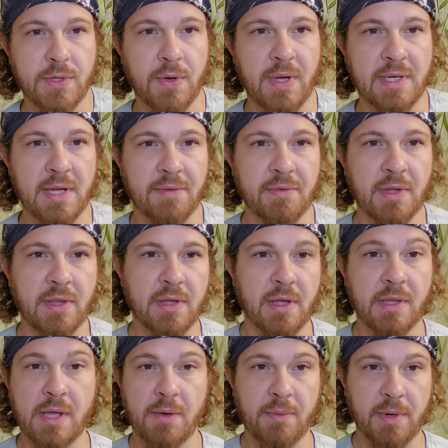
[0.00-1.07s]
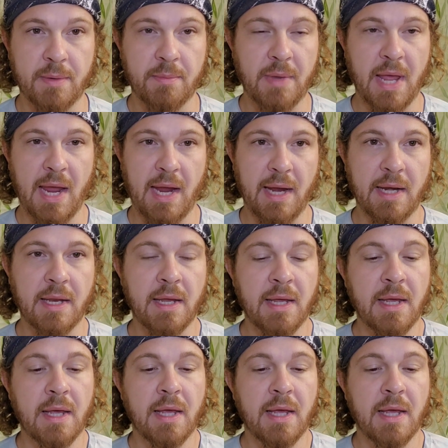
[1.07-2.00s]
so I definitely thought they would aid